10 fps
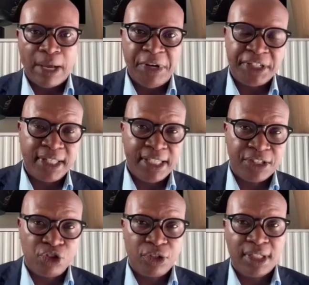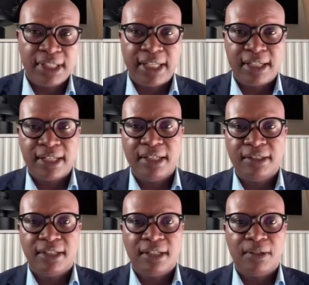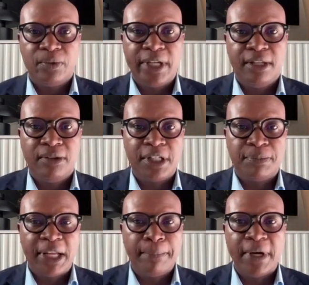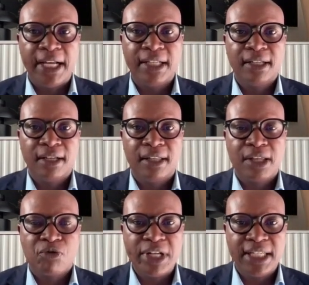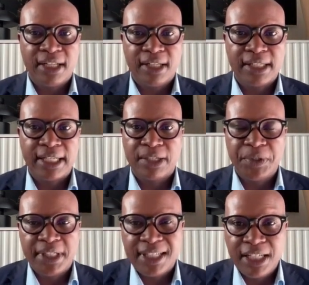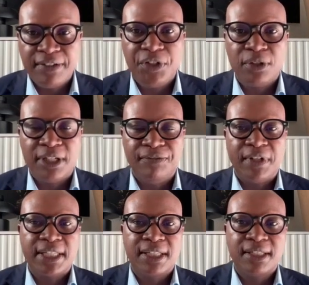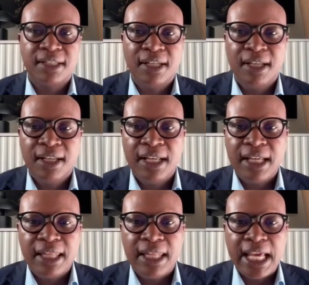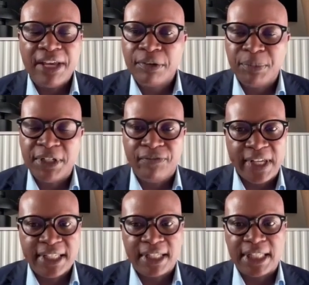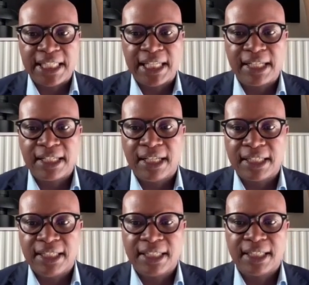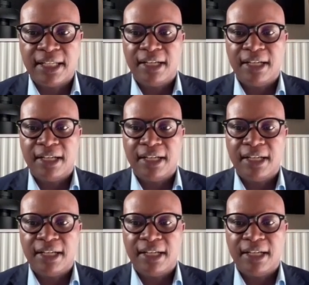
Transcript: I mentioned the institutional sector where there was big buying. The retail sector, which is individual investors, they haven't been investing in the sector since